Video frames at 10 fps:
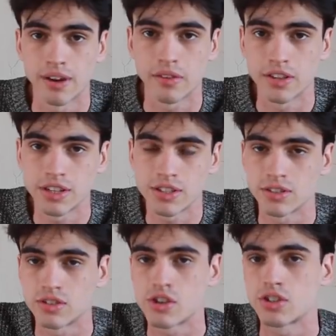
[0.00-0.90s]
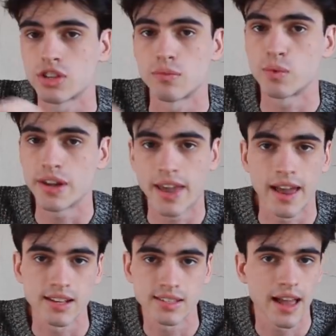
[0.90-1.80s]
Now this isn't just some
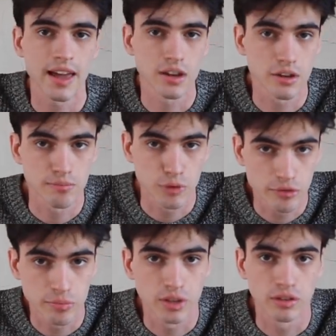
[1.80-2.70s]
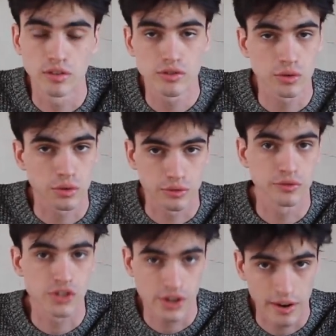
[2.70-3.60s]
recased ETA movement sort
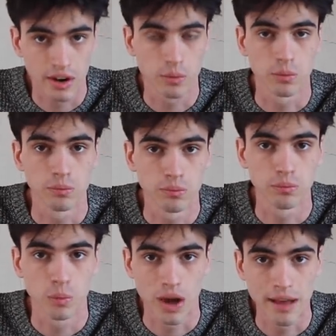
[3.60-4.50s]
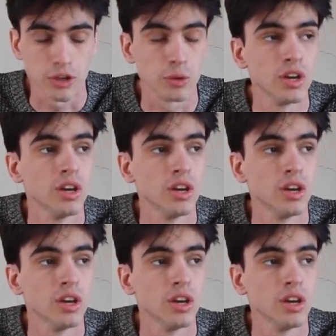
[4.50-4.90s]
of generic what have you.